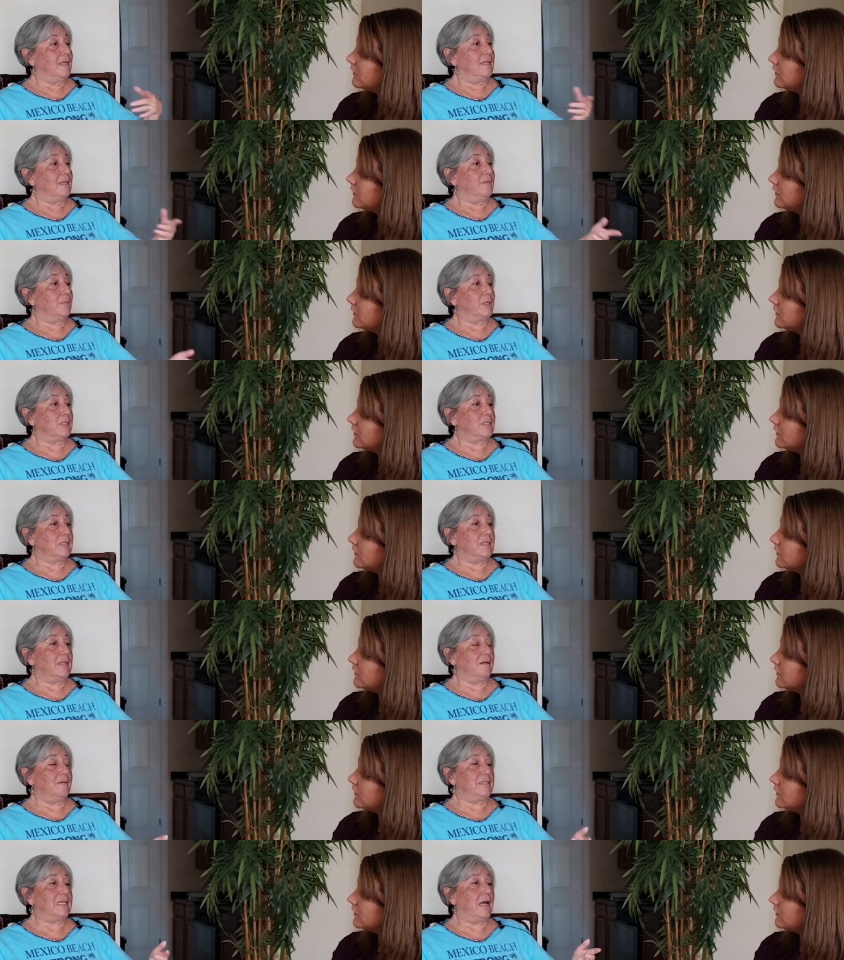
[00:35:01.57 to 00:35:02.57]
Speaker 1: the person that
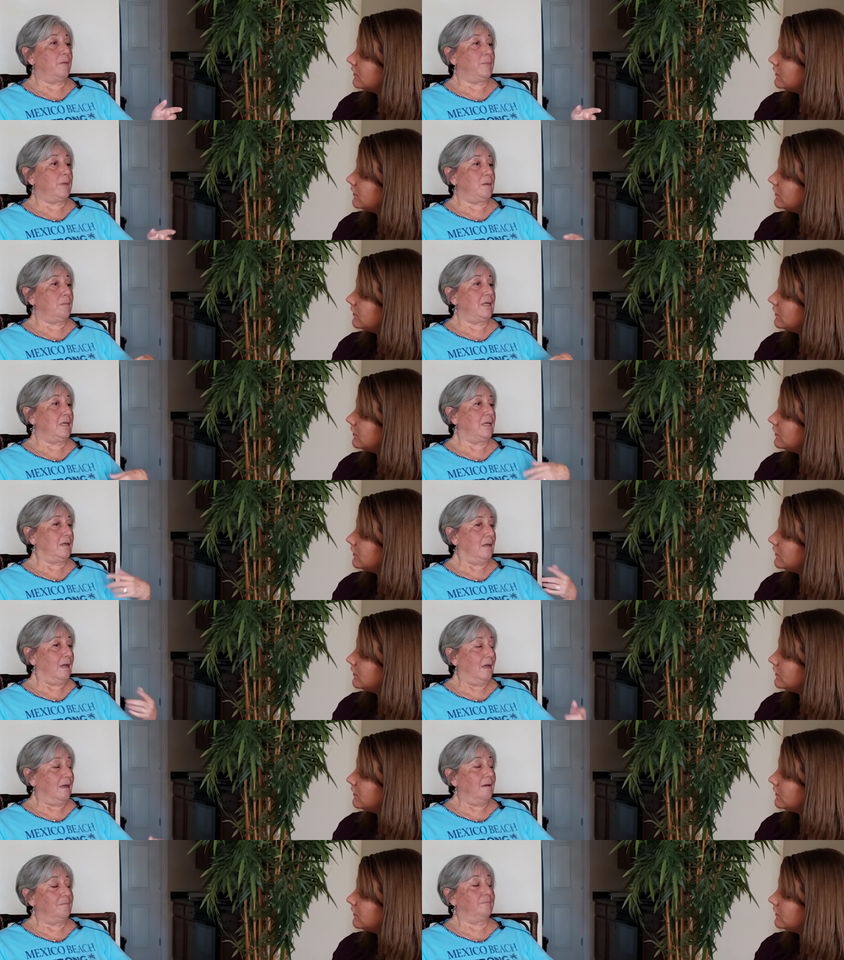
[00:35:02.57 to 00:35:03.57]
was helping me
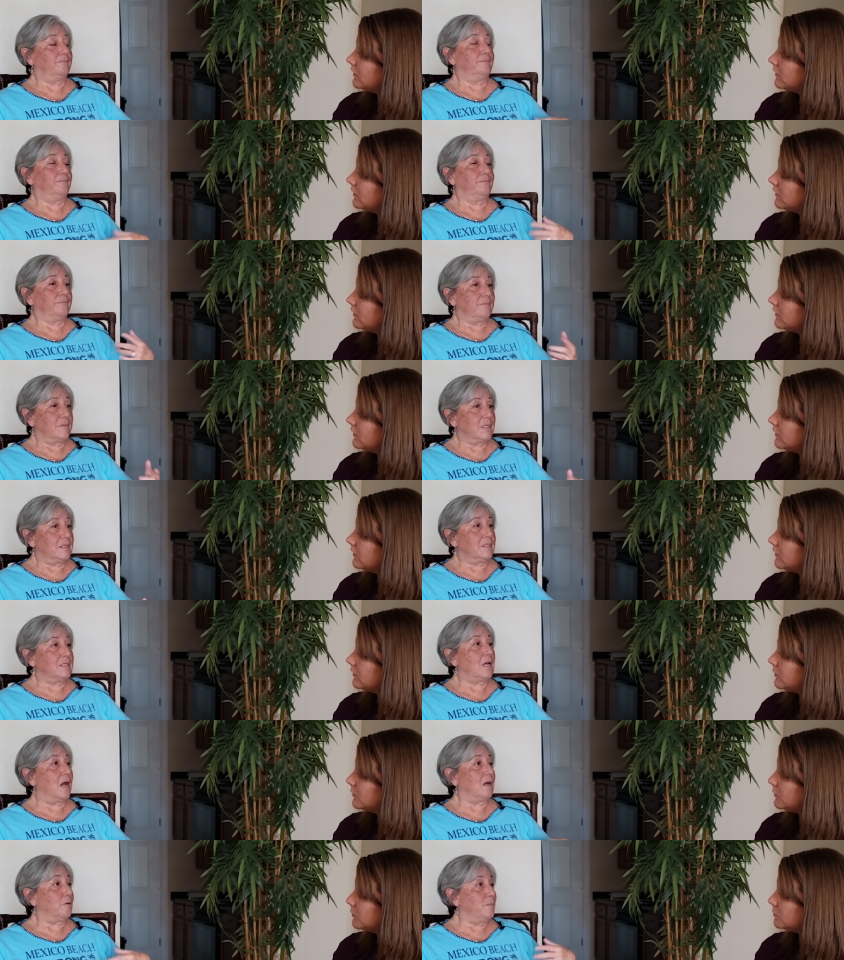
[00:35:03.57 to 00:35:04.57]
uh,
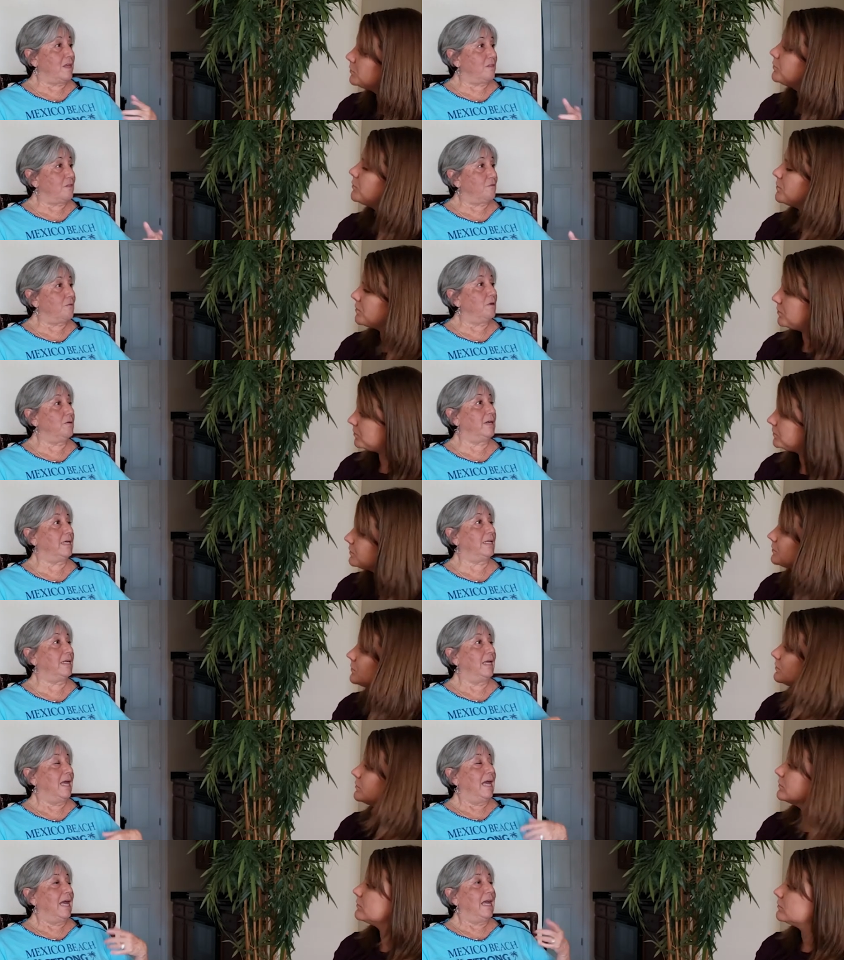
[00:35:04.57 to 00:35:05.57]
talk me through it.
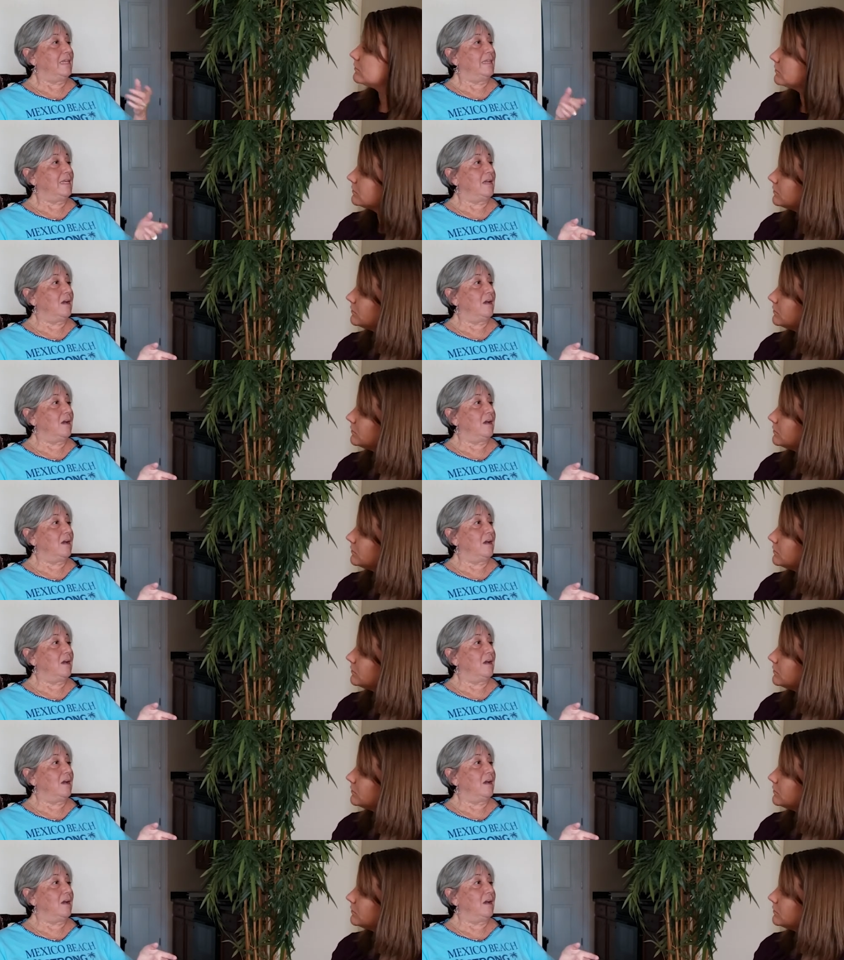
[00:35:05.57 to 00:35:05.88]
And they